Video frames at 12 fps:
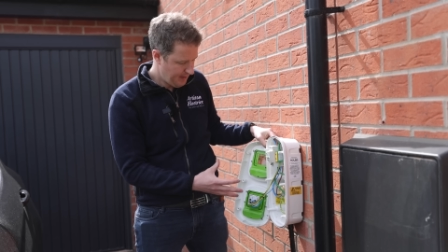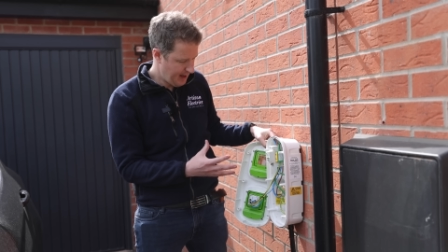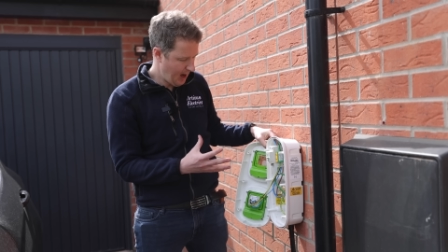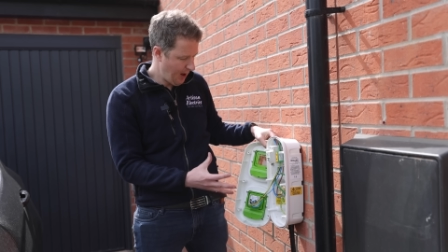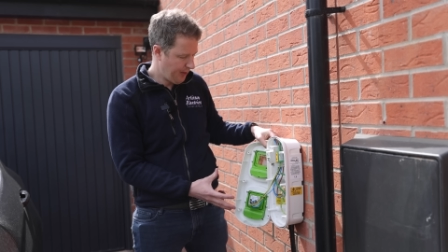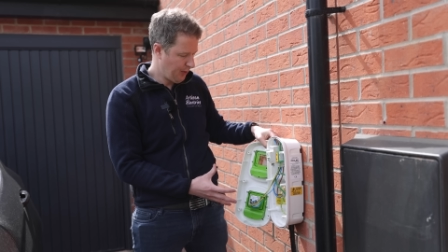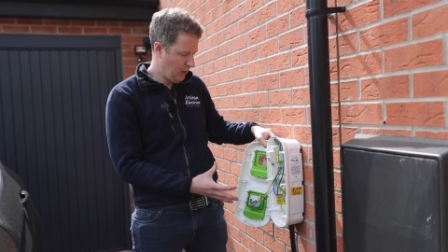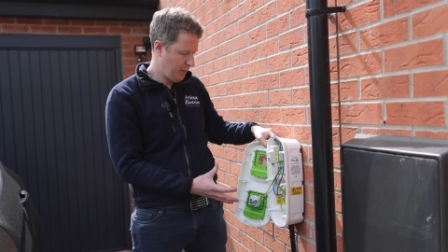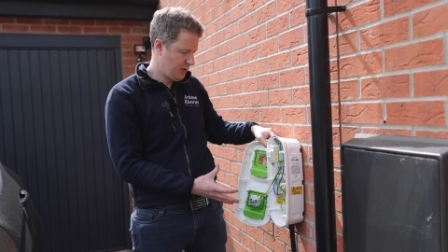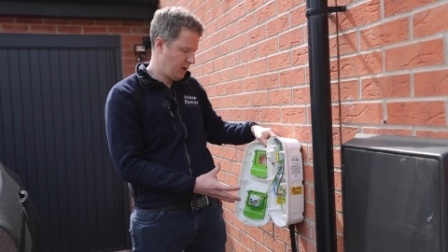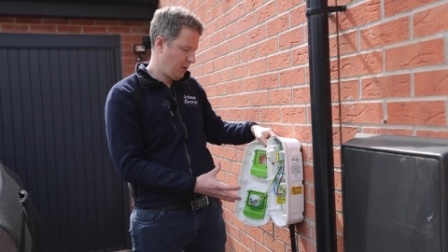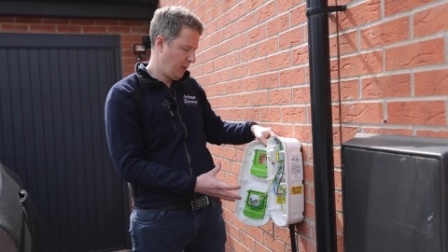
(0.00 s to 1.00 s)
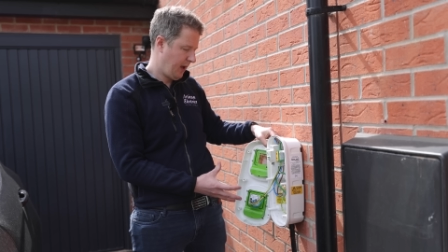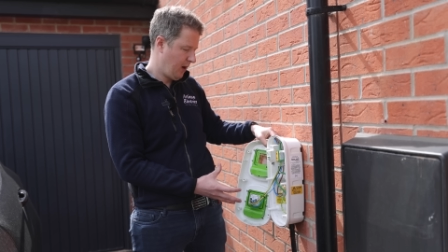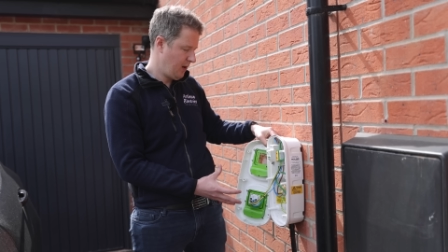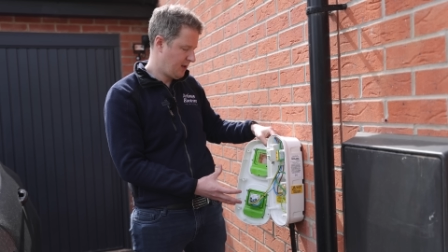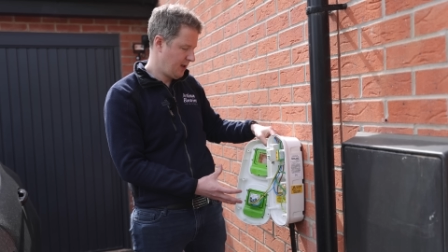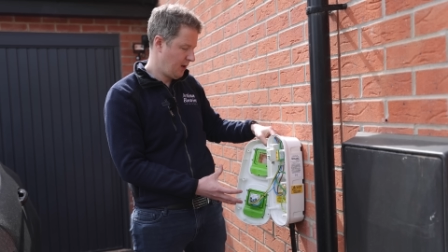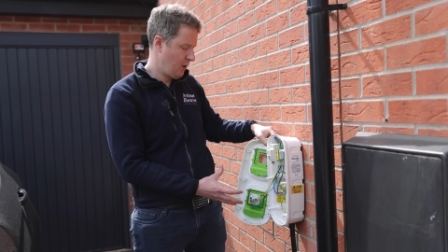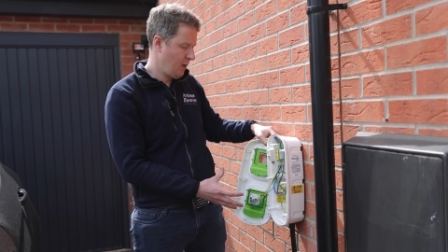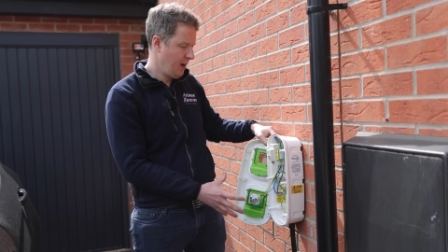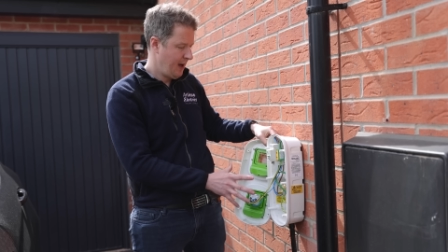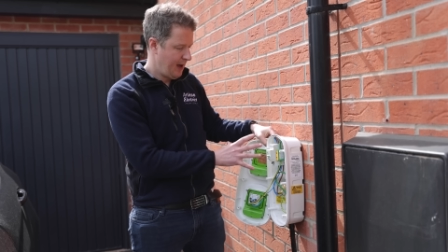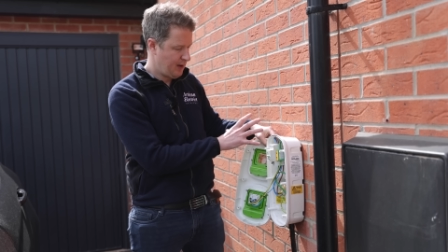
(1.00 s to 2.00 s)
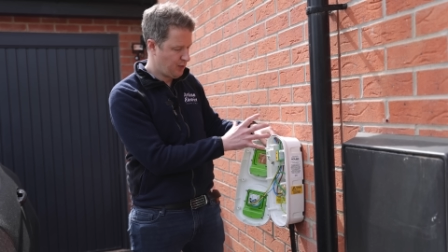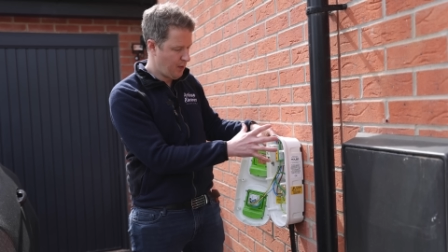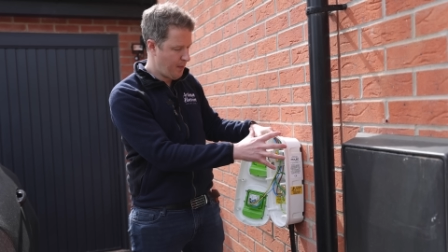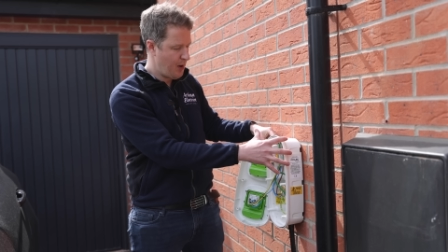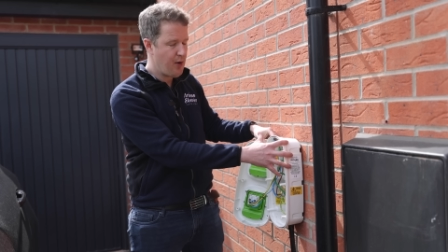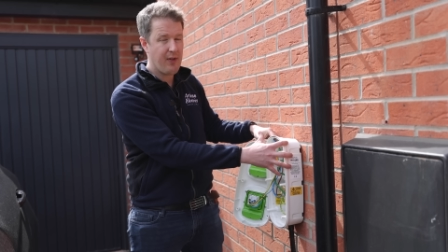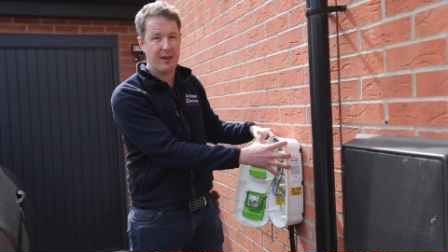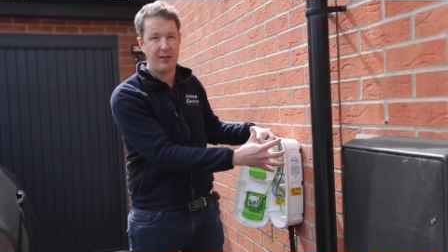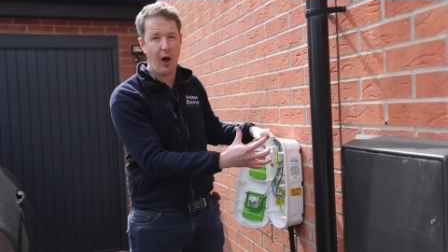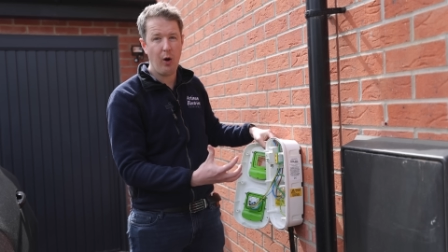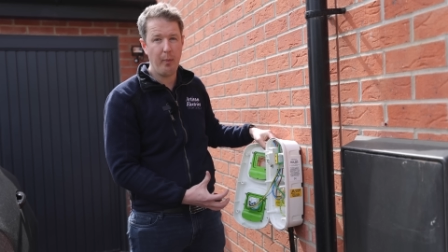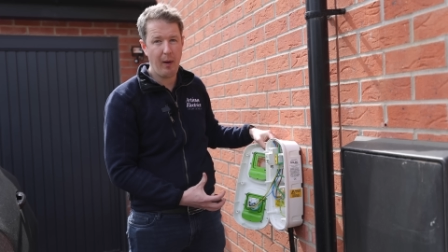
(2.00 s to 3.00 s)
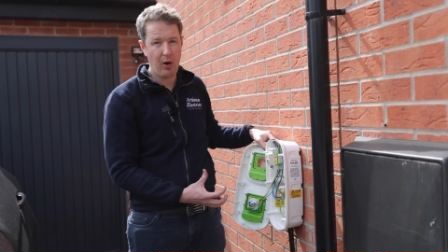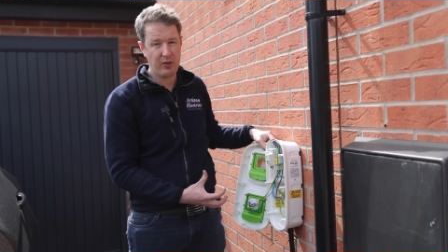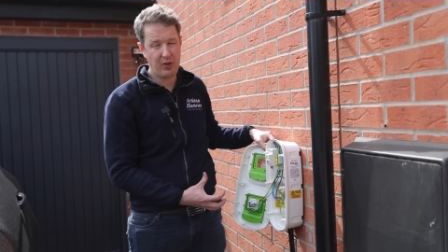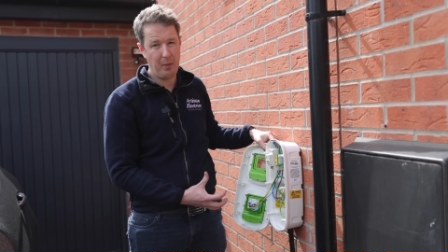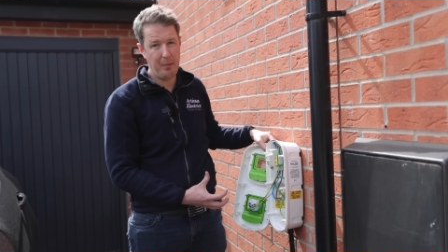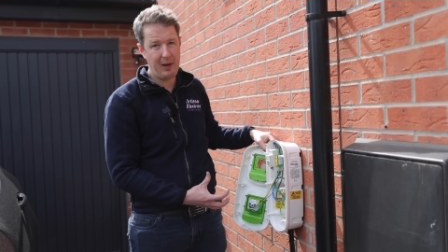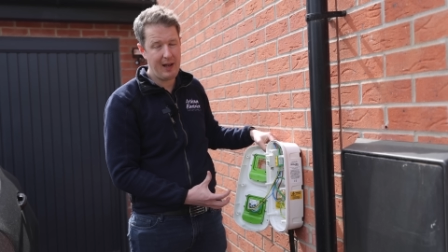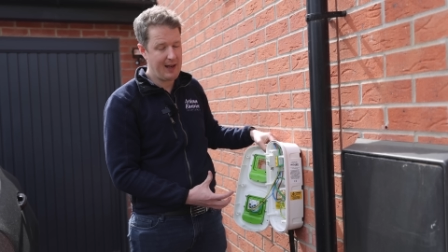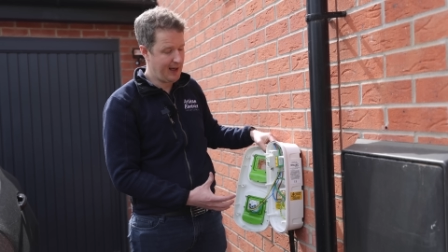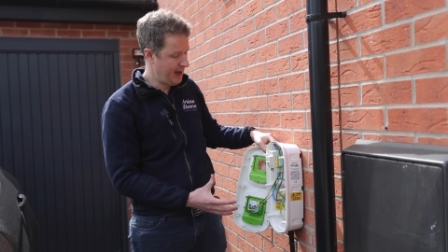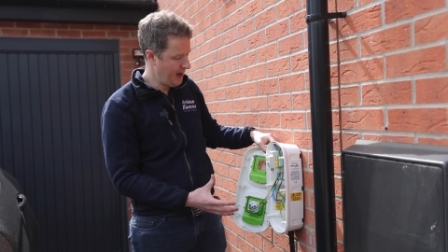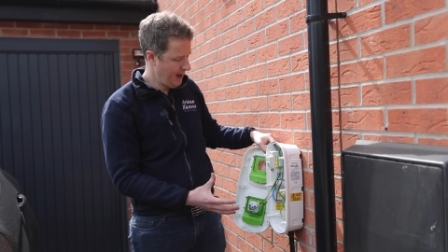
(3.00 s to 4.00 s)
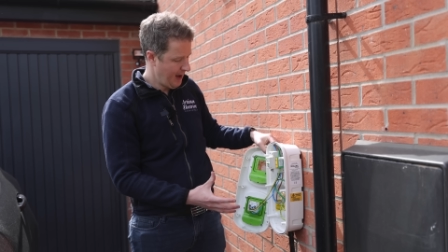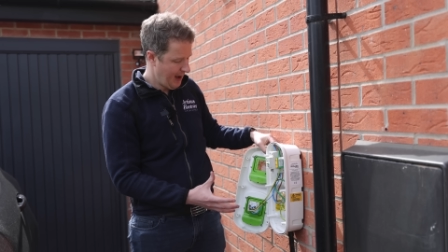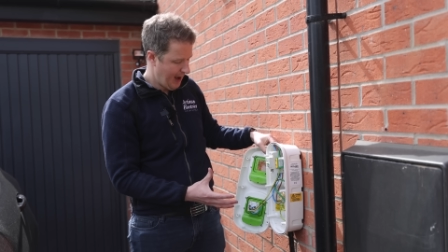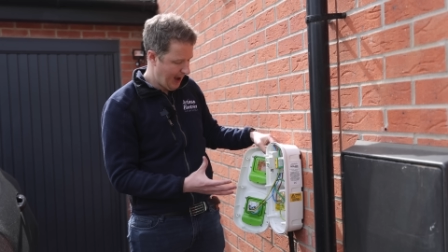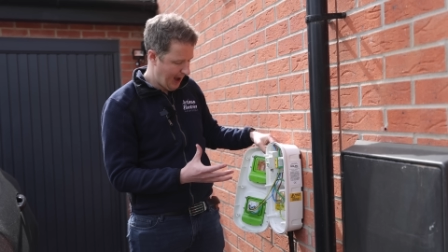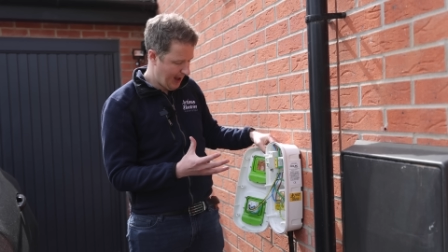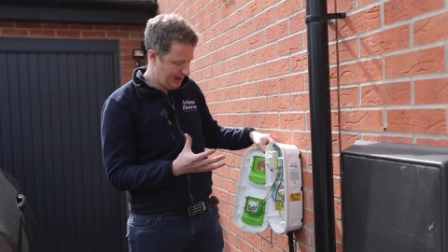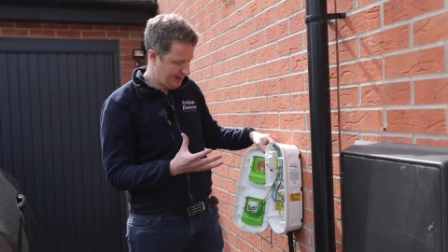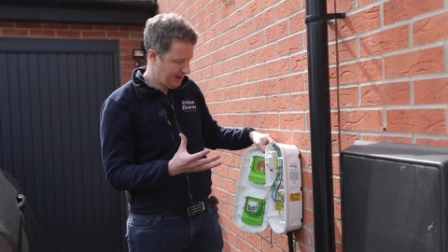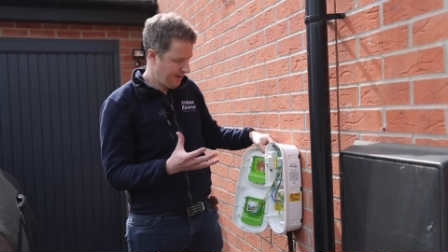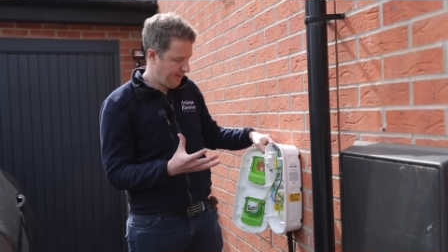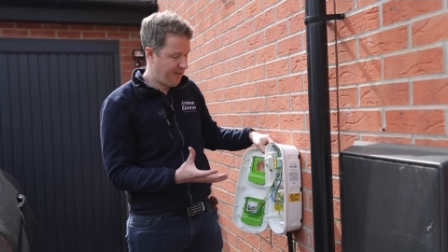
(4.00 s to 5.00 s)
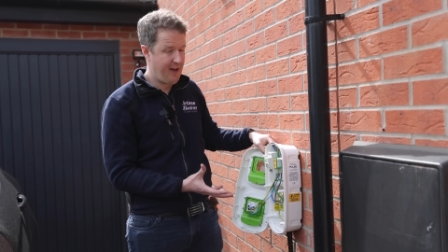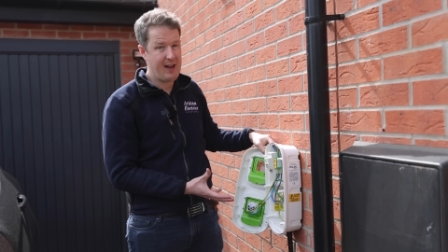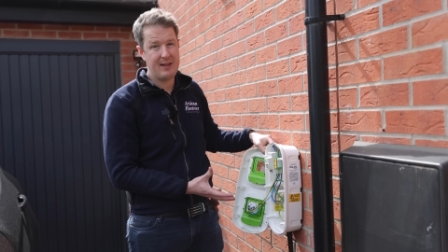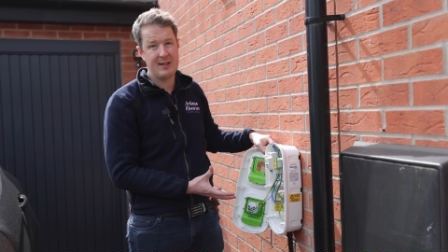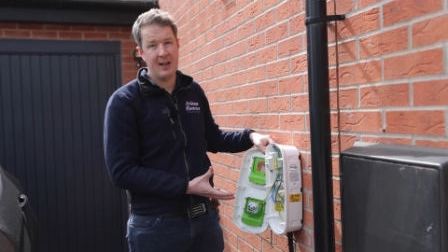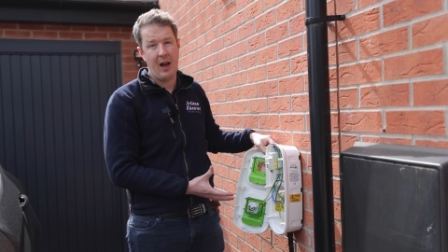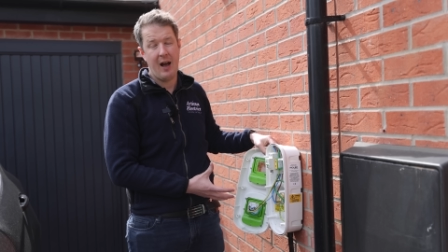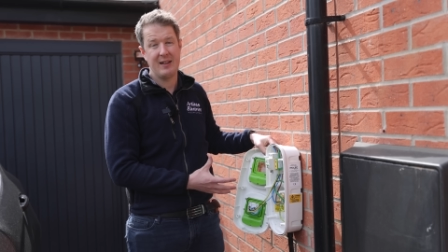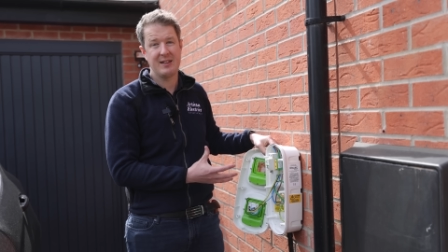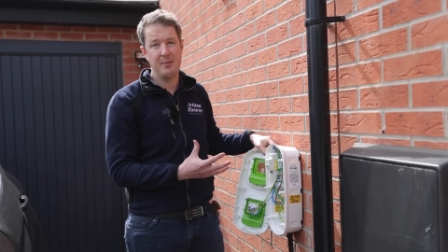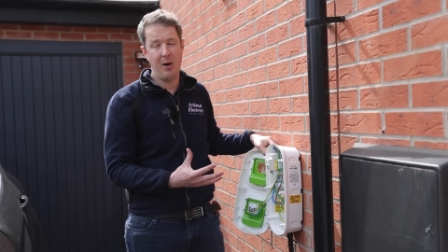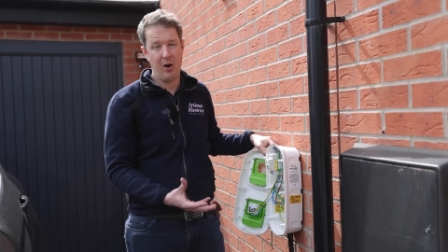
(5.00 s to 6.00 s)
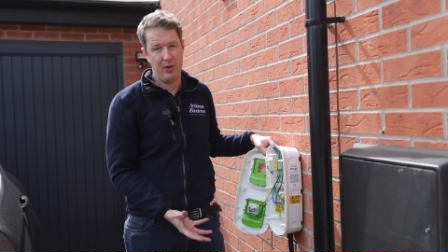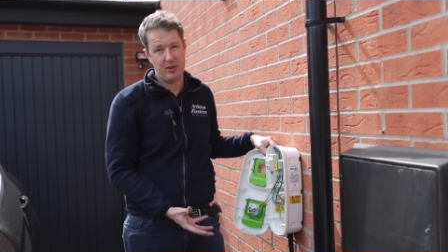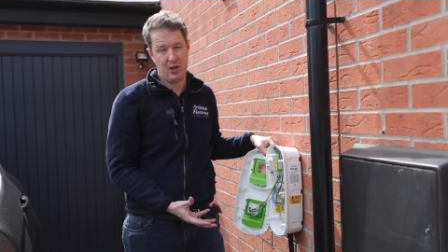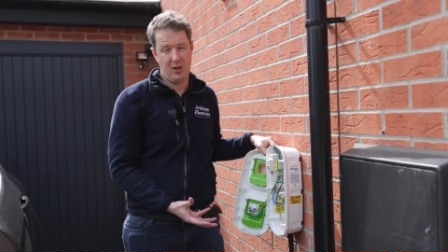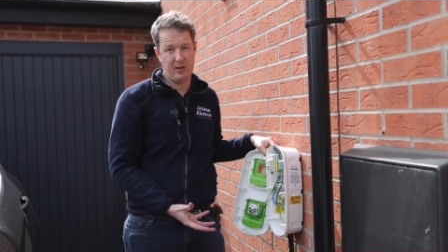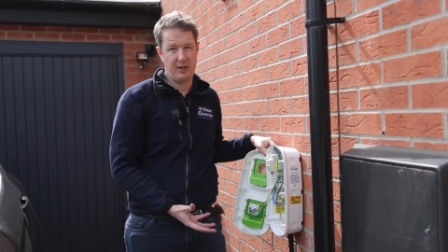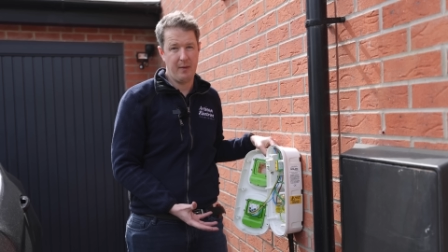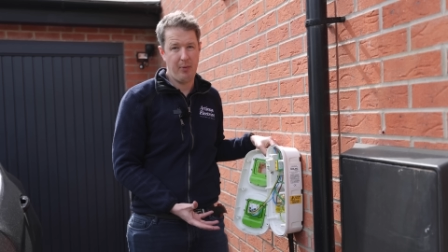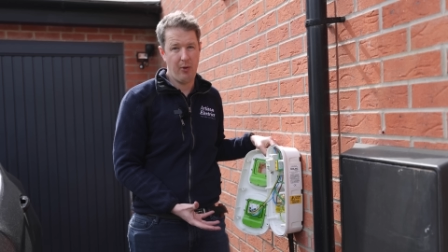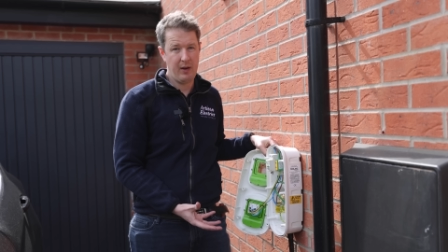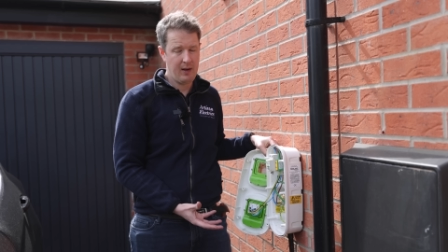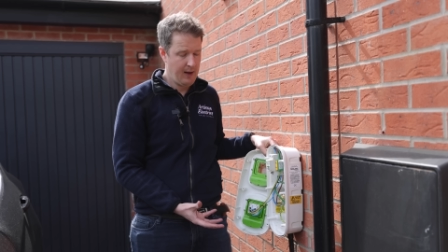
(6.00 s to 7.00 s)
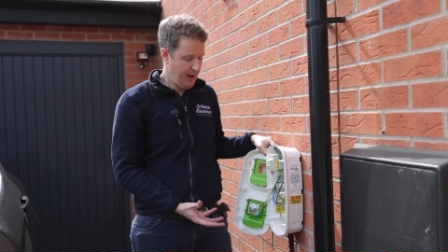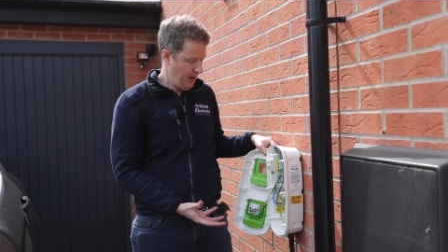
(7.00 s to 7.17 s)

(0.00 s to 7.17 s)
The other option that we could do is remove this whole box completely and fit a smart charging point